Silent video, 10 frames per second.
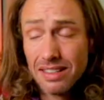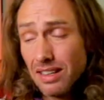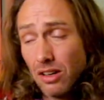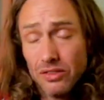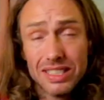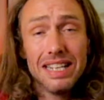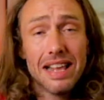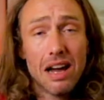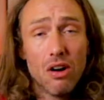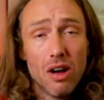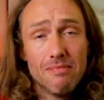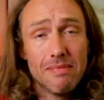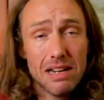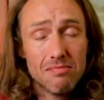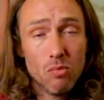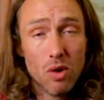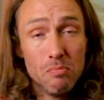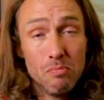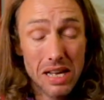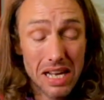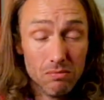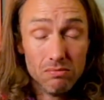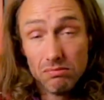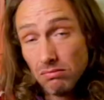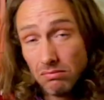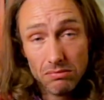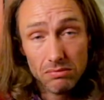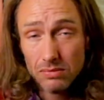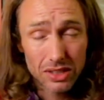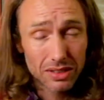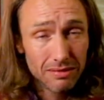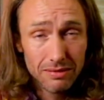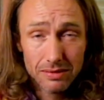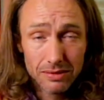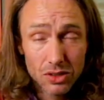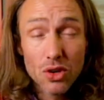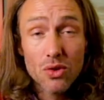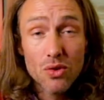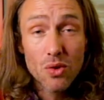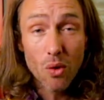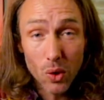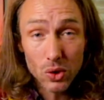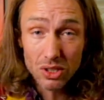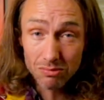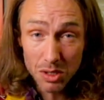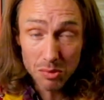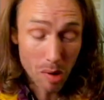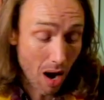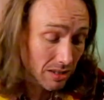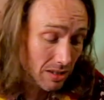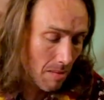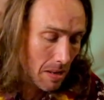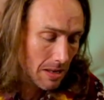Obviously, that Iron Maiden one being just too awesome to pass up.